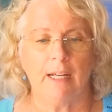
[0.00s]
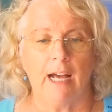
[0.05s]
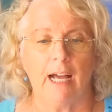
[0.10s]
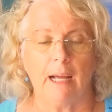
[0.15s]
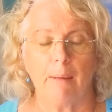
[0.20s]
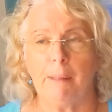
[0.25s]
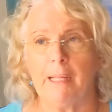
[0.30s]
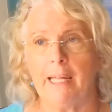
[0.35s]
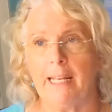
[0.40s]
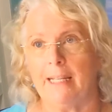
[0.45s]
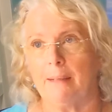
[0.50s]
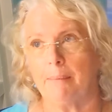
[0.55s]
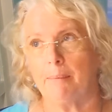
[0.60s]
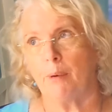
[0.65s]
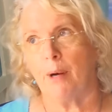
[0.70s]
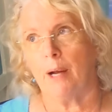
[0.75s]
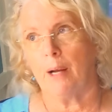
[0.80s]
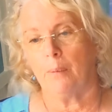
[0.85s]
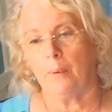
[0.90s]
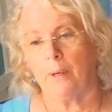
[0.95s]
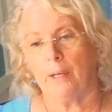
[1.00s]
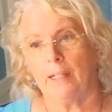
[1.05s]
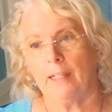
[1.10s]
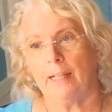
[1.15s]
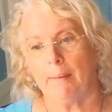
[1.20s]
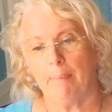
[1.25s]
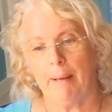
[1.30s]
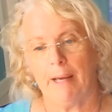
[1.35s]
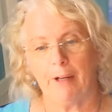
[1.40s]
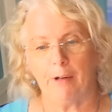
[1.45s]
I planted Brightwell
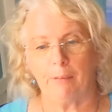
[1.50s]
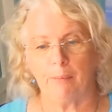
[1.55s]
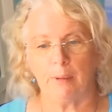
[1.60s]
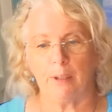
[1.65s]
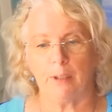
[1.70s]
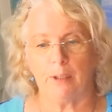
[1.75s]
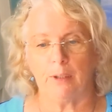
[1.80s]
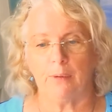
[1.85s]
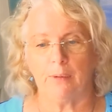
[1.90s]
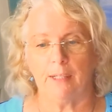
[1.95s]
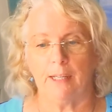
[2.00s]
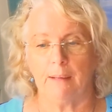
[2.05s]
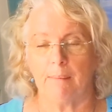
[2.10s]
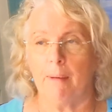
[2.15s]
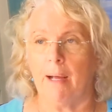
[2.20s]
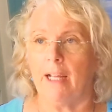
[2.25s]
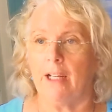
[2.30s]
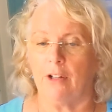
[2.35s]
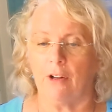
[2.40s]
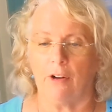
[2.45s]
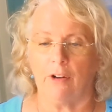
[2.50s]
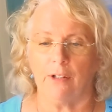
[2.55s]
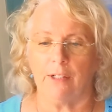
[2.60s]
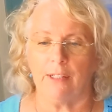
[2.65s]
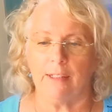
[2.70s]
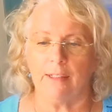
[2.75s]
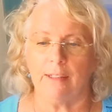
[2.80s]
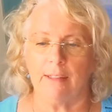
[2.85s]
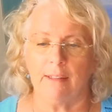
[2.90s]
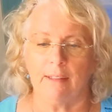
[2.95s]
and Powder Blue in my
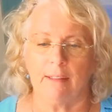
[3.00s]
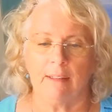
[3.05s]
garden.